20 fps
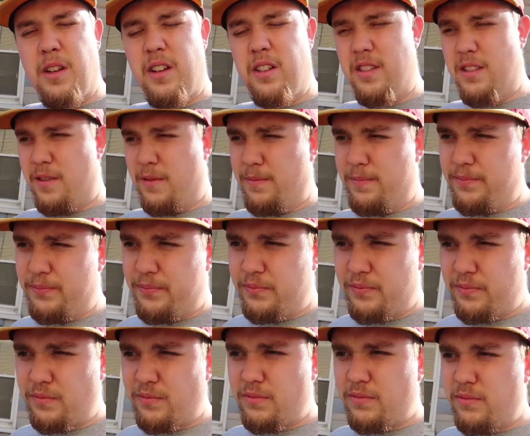Plus.
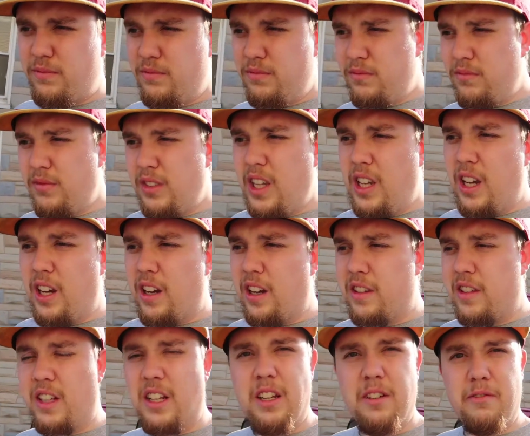I
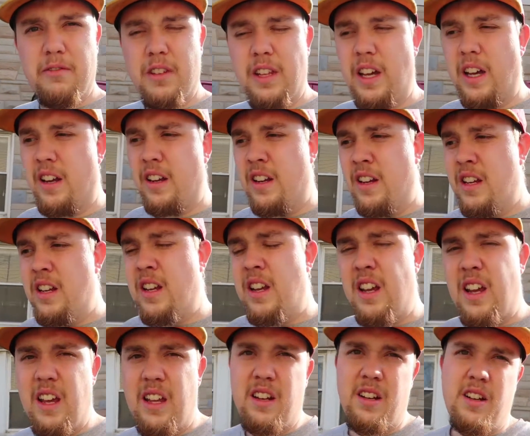got the kit for that,
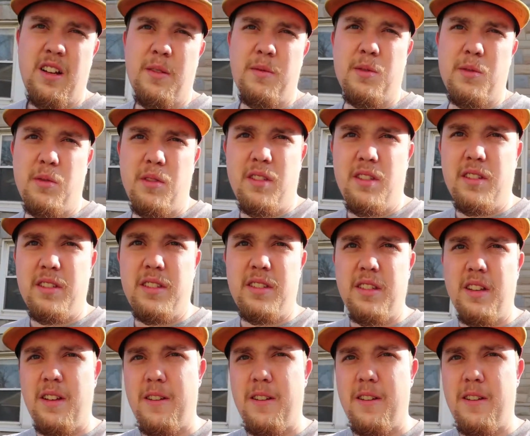and it comes with this